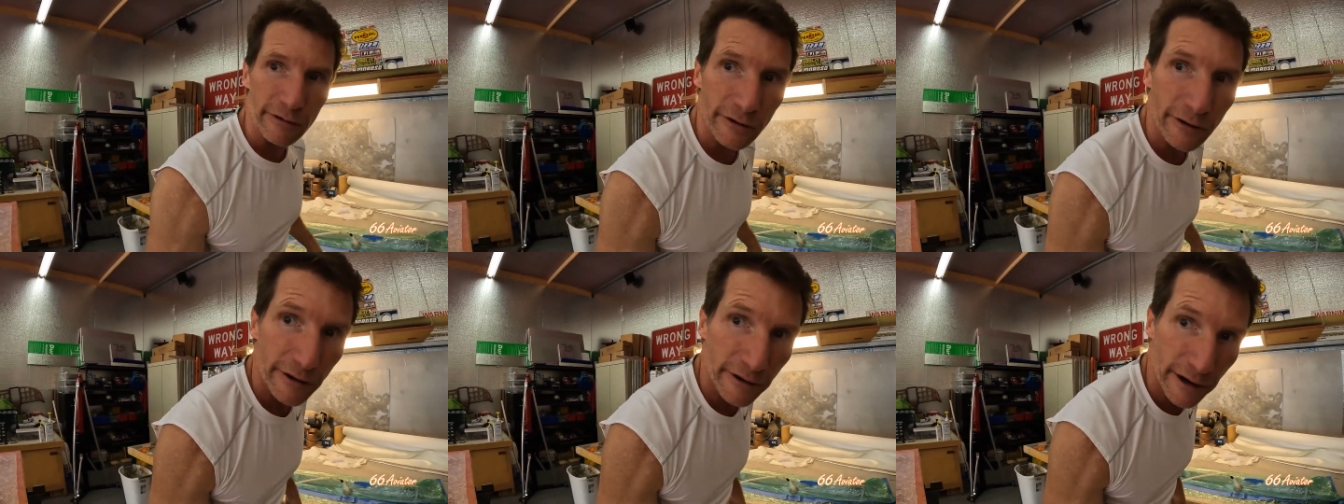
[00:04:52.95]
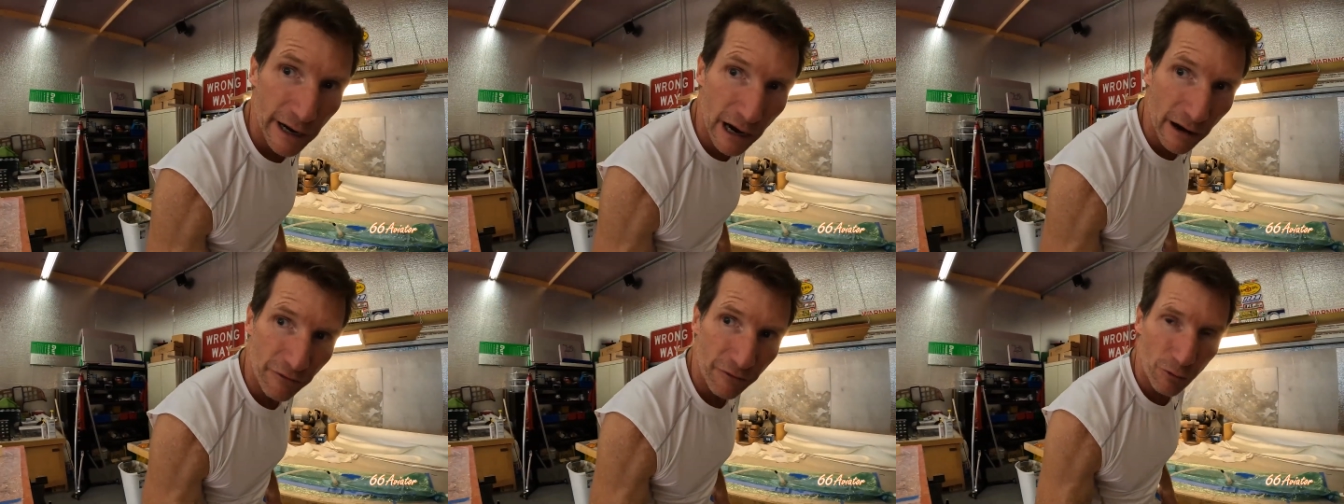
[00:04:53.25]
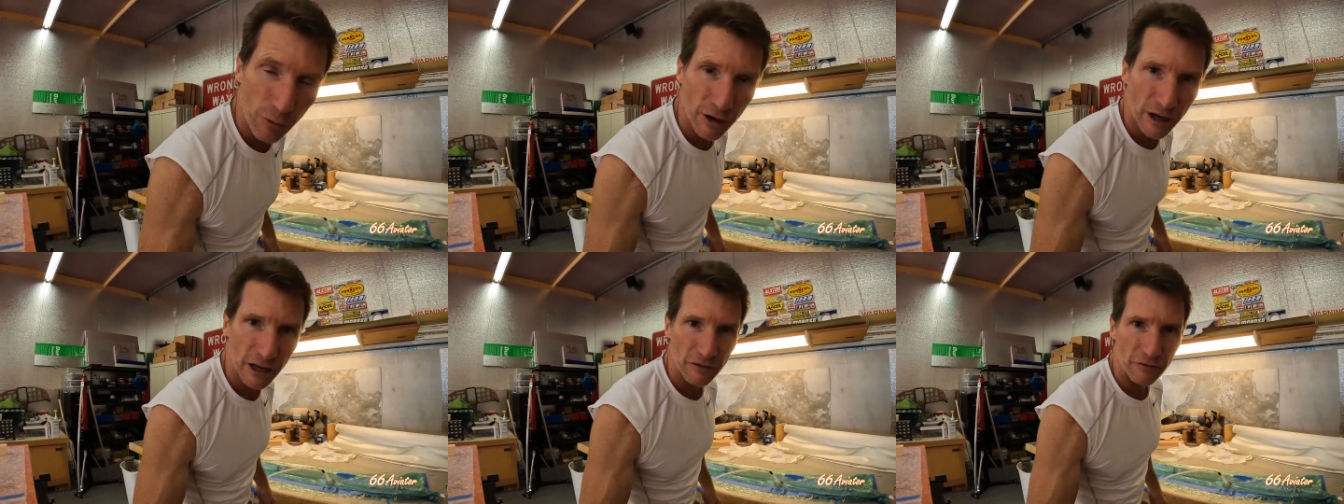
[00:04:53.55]
know what do we got
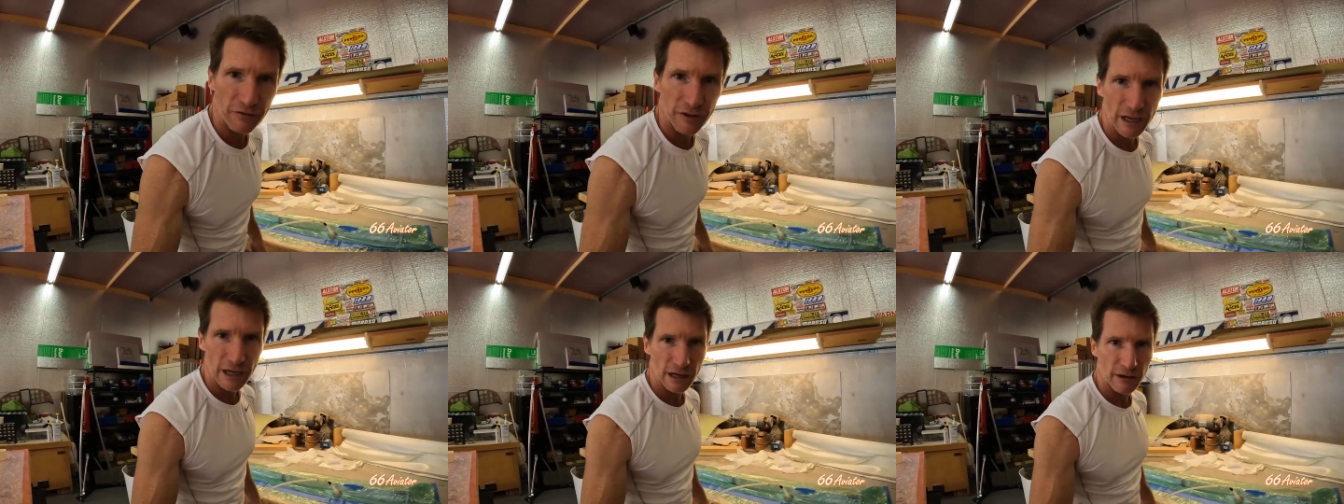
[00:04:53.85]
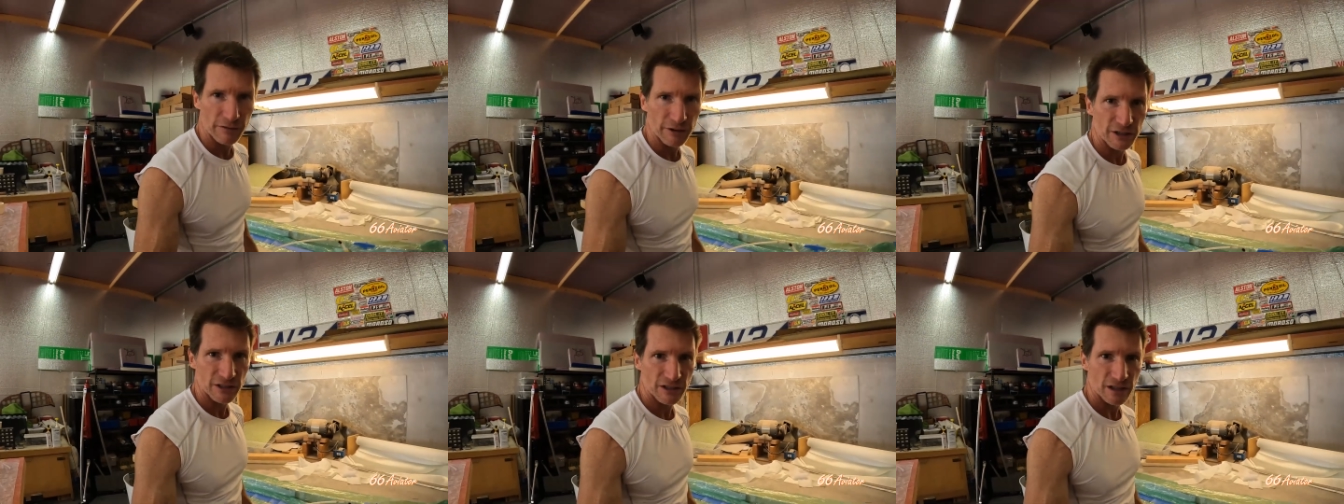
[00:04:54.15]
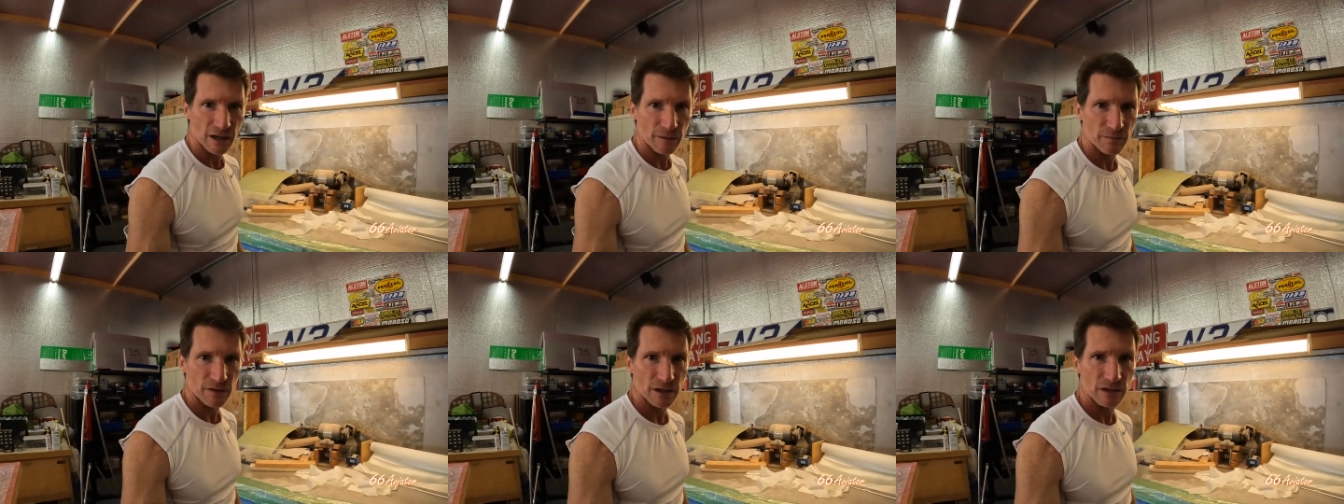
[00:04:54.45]
40 feet of it or
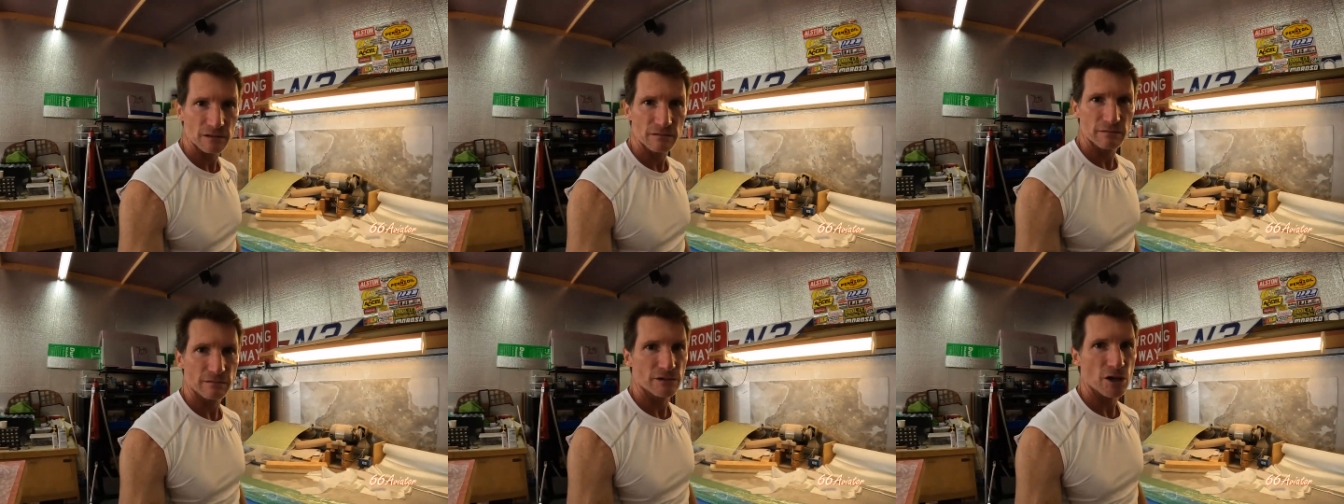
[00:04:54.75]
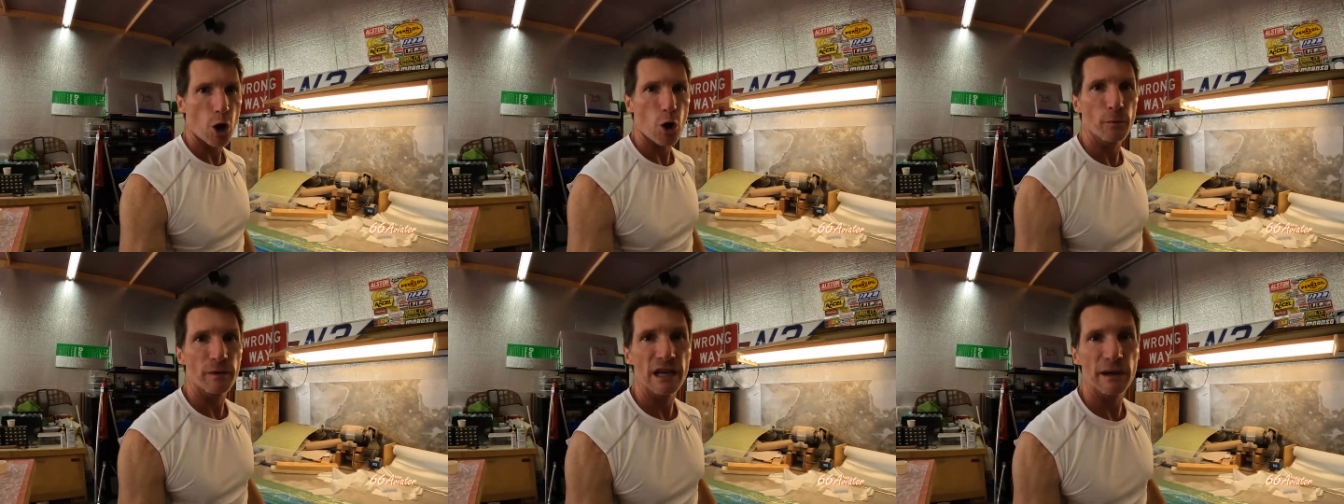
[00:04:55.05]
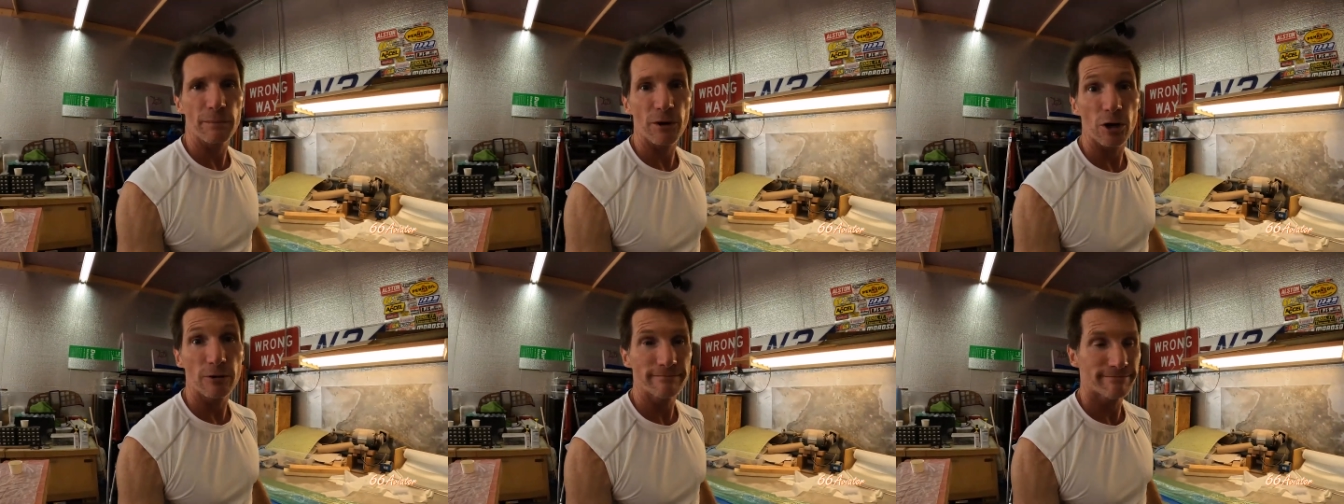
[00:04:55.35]
something Home
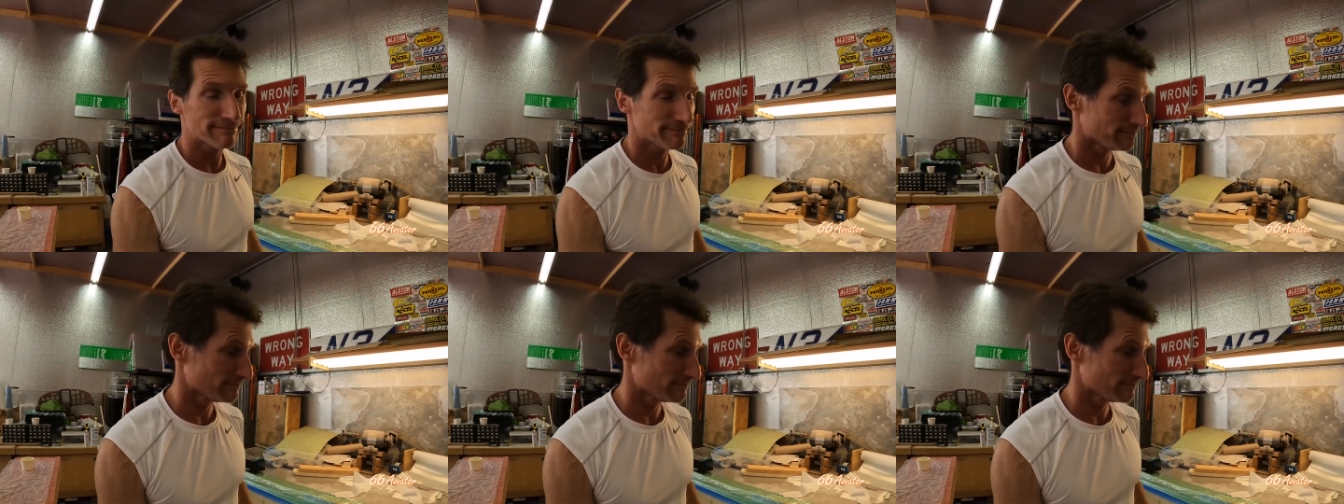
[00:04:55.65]
Depot